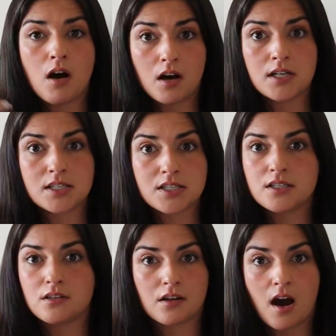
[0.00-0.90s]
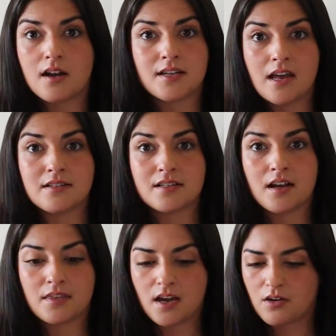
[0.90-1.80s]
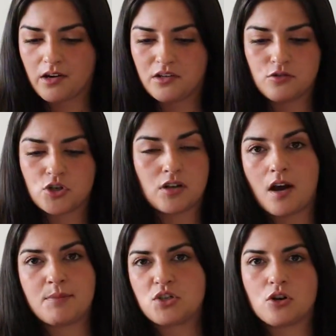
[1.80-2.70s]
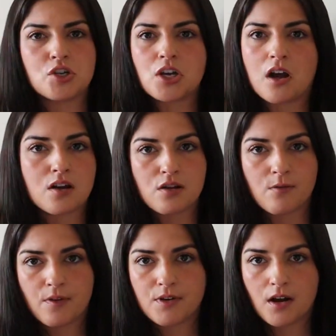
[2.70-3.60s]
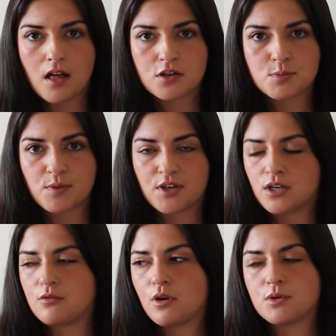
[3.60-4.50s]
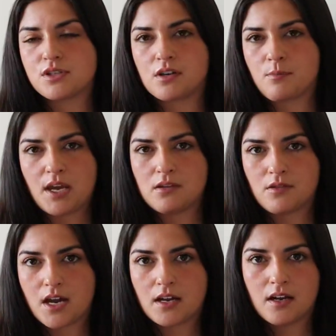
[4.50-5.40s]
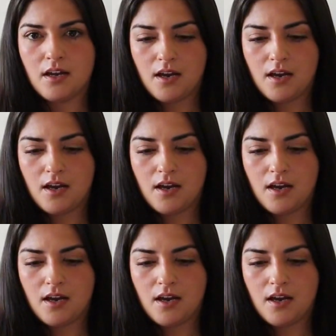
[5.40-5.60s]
honestly your content's not that great, you should not be charging $150 per video. No one's going to pay you that.